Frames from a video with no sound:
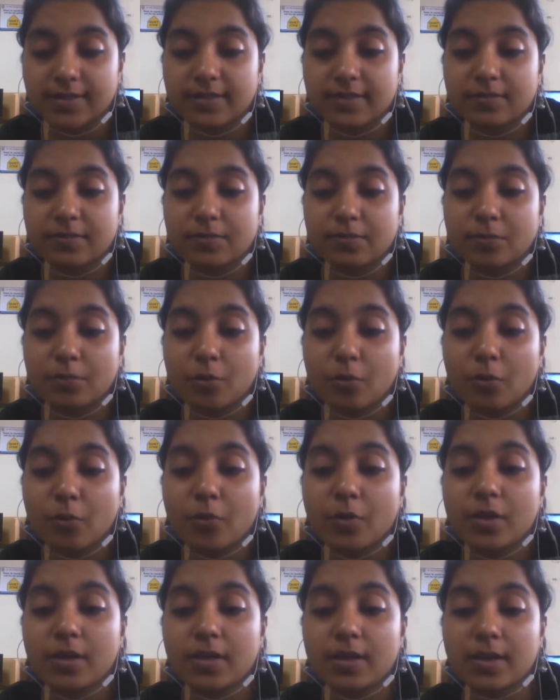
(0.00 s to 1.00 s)
small
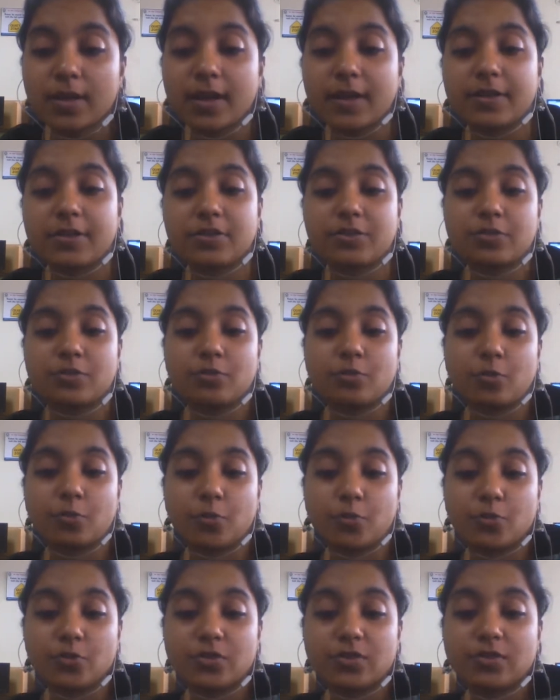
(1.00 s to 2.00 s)
light source.
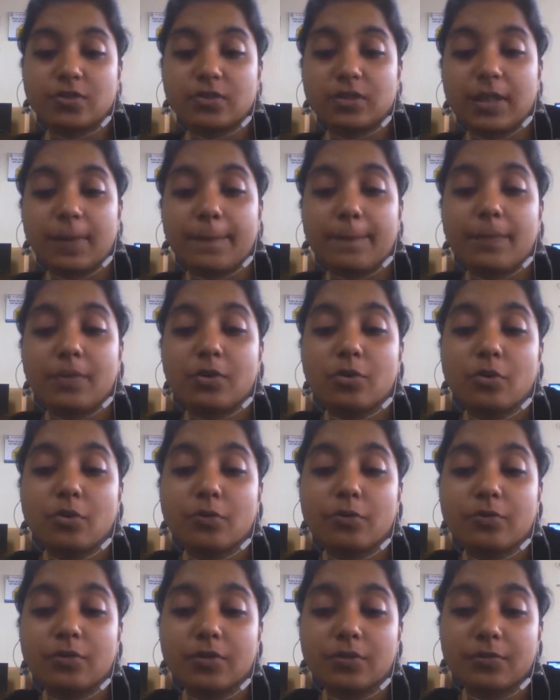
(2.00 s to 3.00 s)
Number of
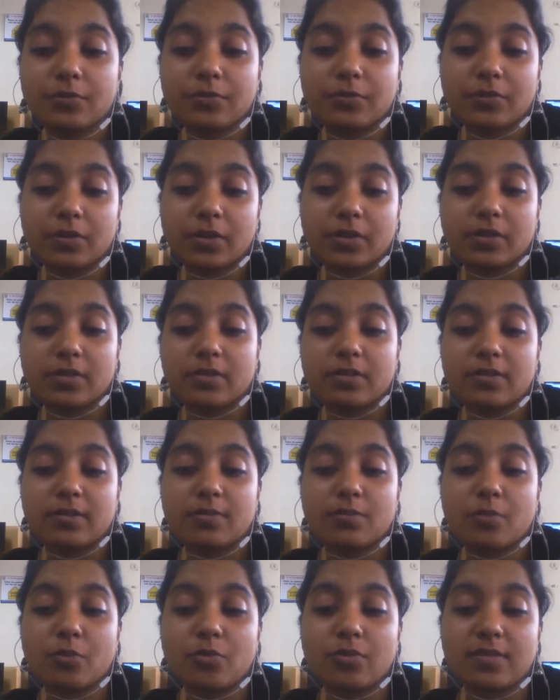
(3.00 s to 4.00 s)
different
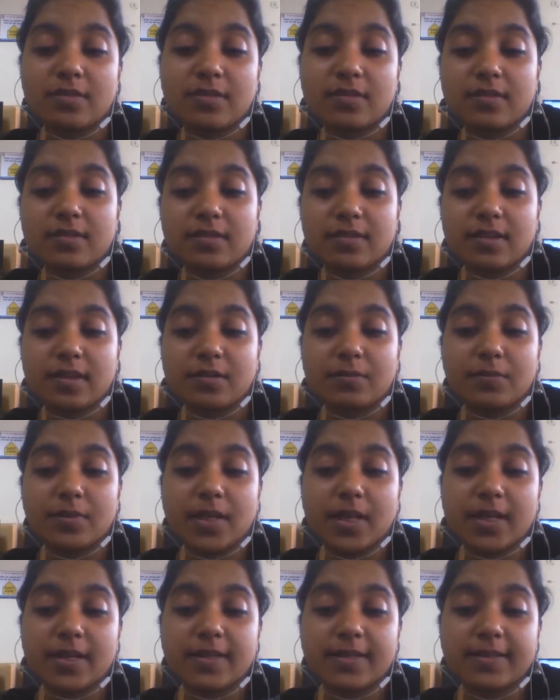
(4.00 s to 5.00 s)
responses can be
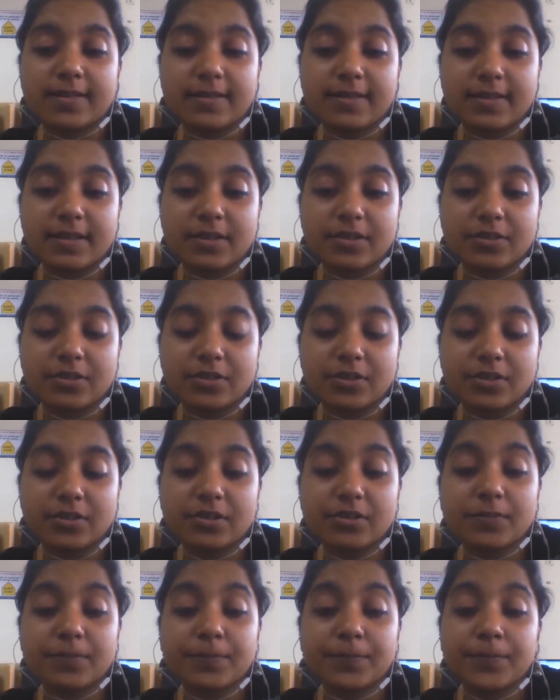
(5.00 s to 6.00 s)
elicited.
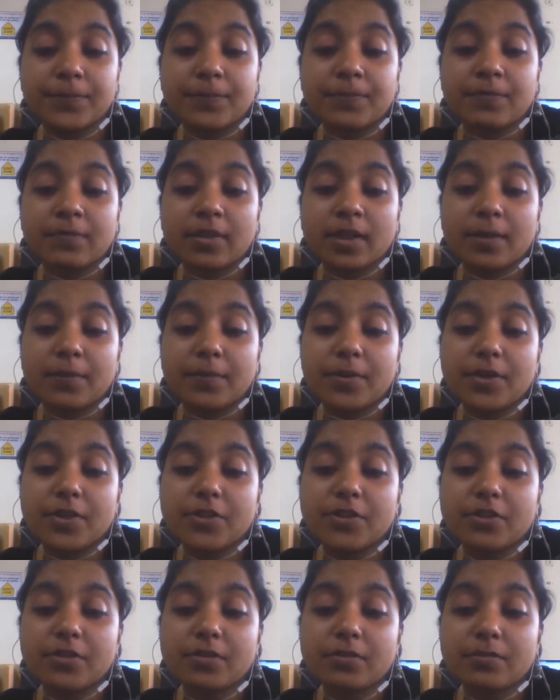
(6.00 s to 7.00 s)

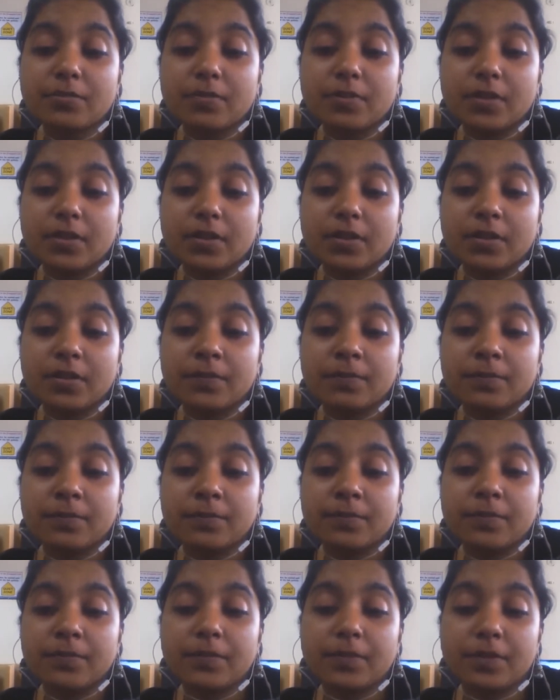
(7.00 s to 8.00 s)
Patient may
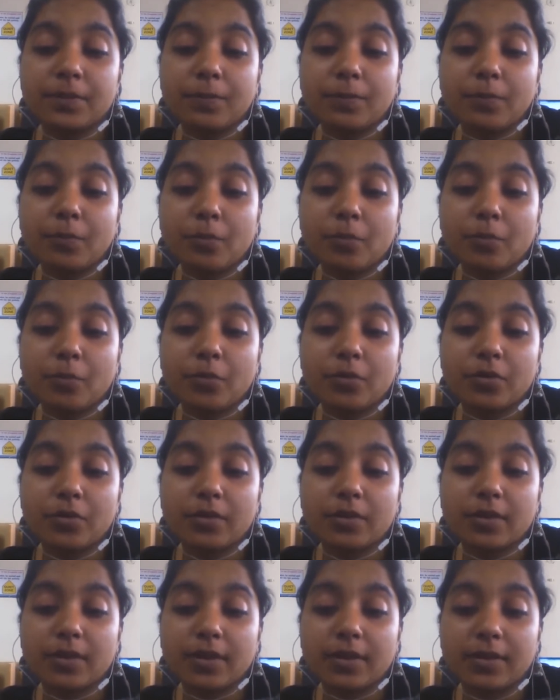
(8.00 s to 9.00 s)
report
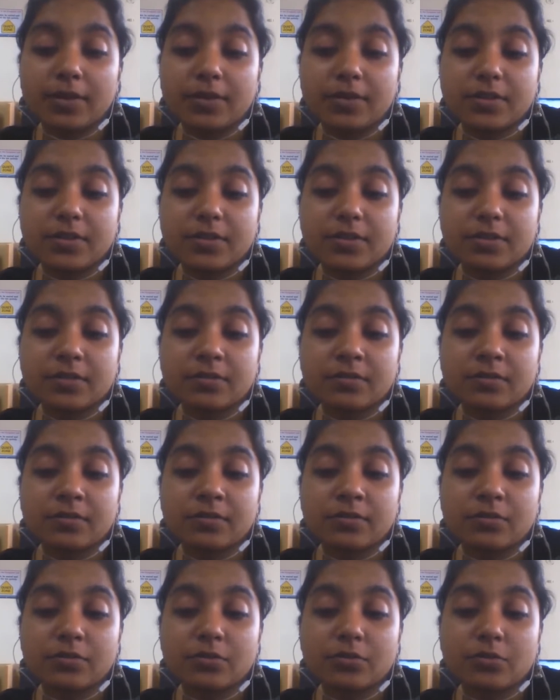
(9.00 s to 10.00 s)
that
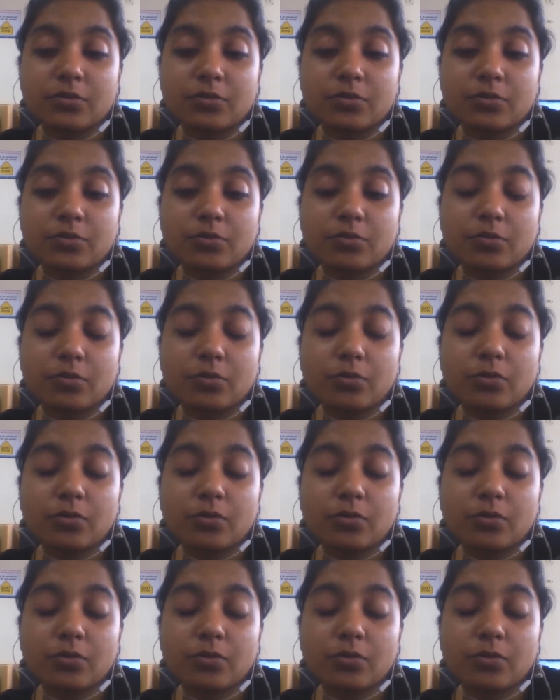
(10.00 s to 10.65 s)
two